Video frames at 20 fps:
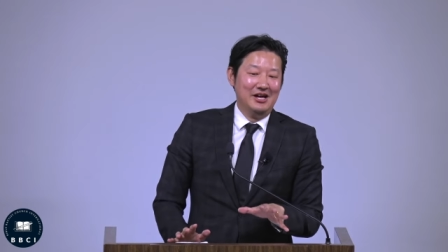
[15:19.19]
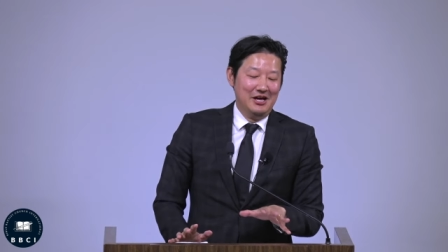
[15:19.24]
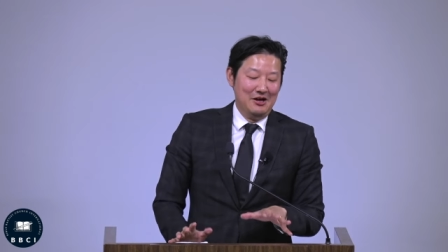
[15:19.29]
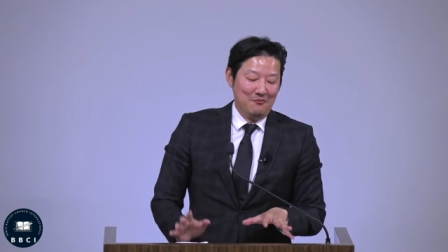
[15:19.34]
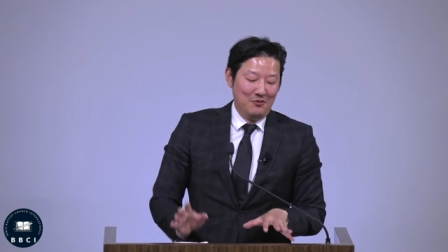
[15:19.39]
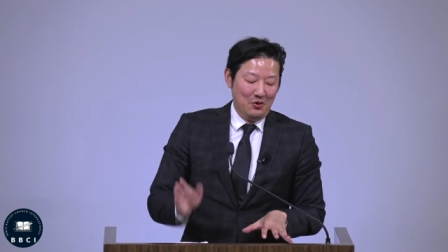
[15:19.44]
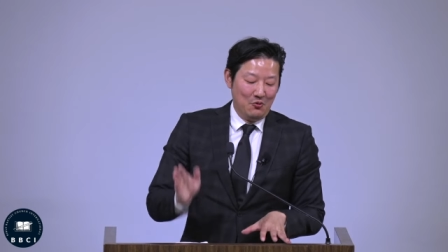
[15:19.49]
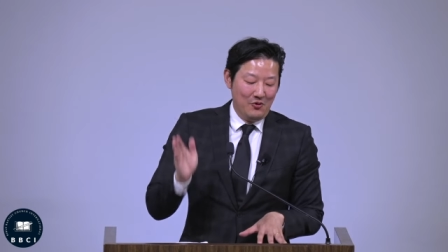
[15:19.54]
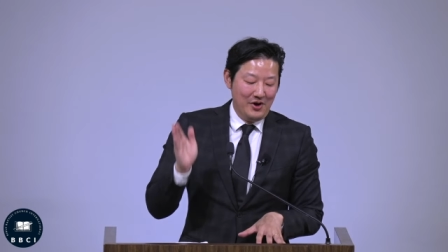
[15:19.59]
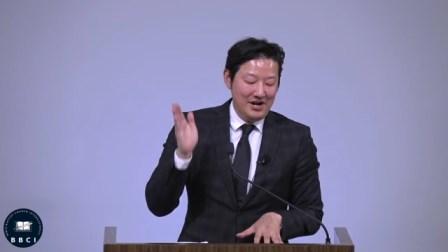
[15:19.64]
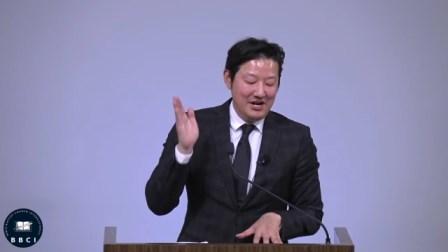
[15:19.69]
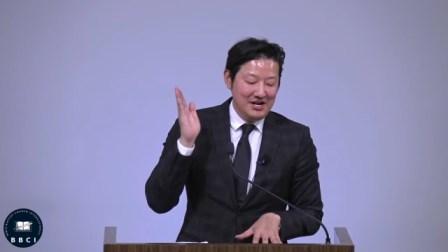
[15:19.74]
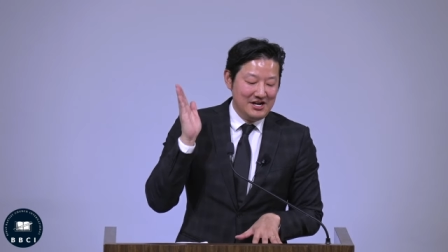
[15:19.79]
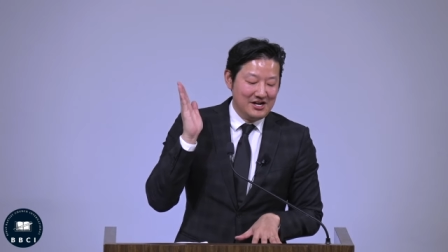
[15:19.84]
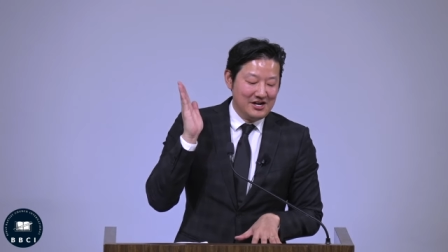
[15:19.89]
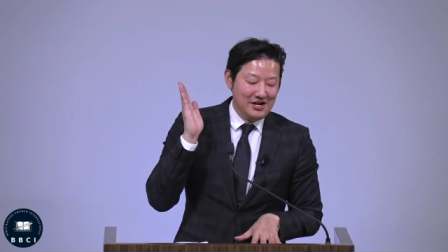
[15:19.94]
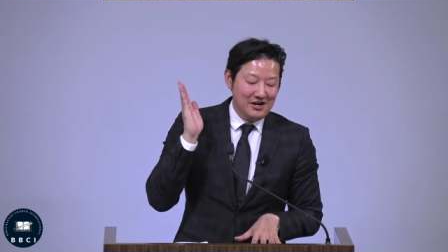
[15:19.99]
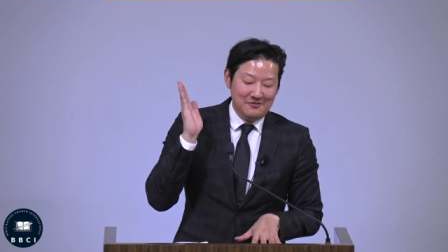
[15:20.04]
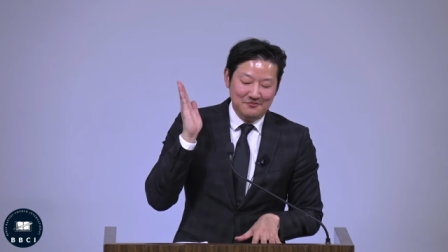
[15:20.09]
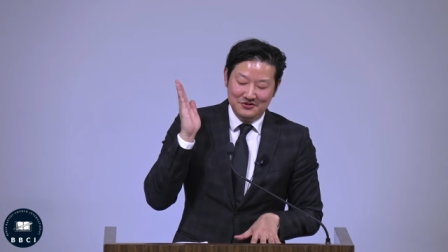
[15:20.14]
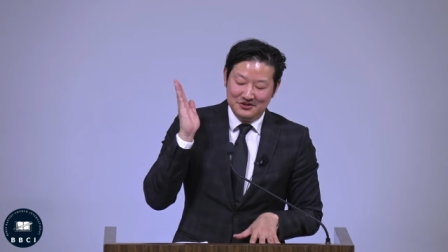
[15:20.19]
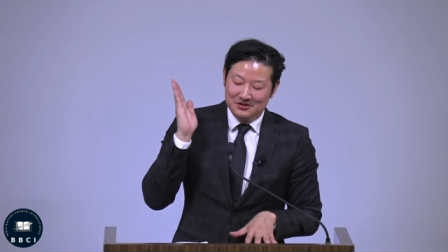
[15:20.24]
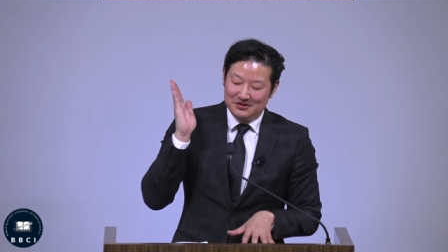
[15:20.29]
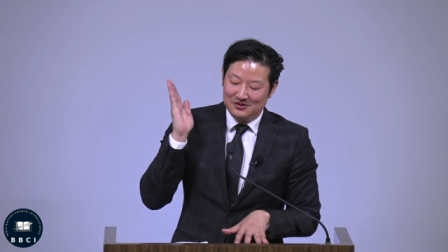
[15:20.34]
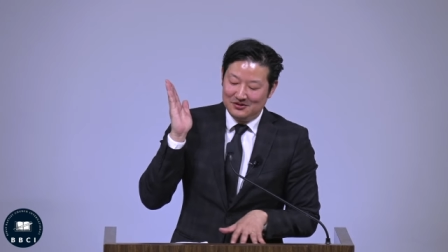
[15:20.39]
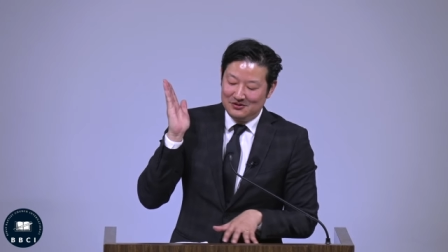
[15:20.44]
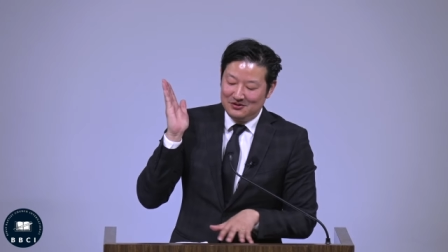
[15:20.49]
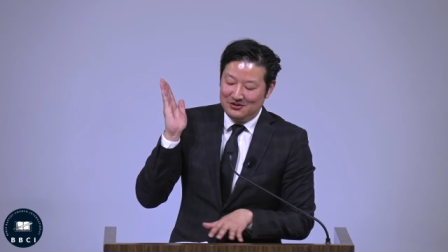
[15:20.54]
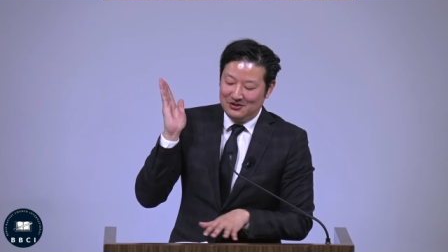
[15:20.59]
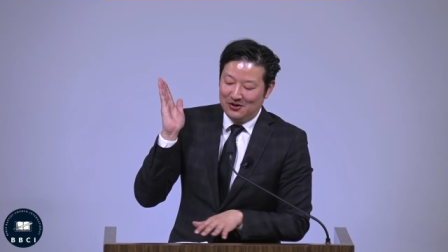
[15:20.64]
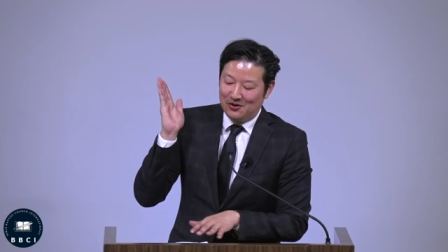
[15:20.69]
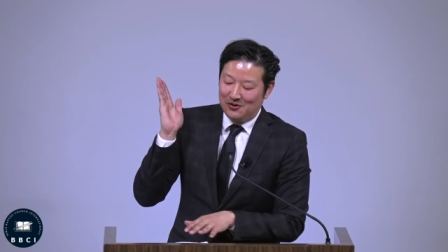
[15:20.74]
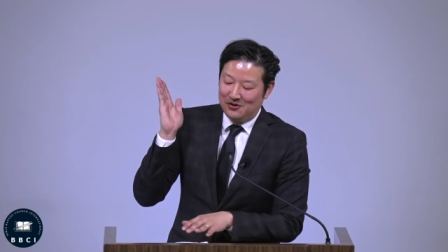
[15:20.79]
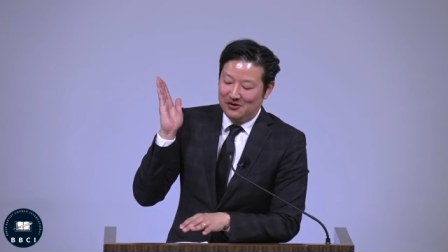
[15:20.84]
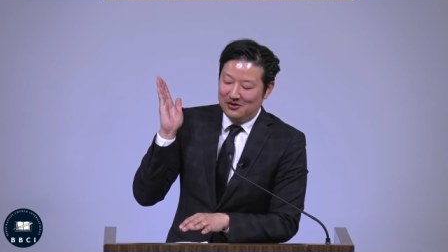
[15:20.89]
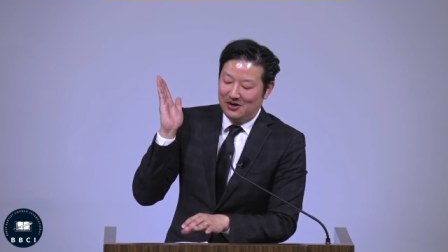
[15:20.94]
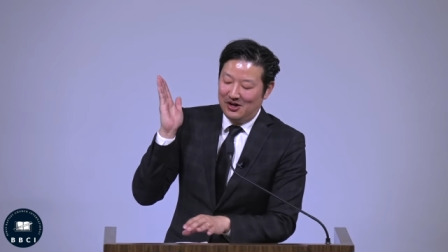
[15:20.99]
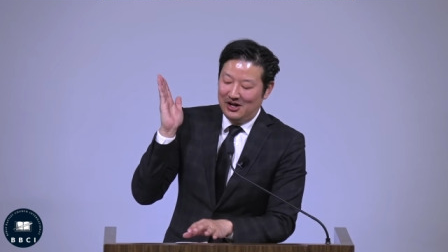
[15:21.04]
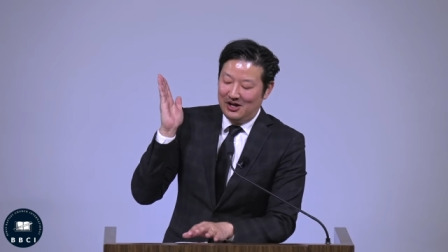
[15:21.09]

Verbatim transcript: But when it comes to your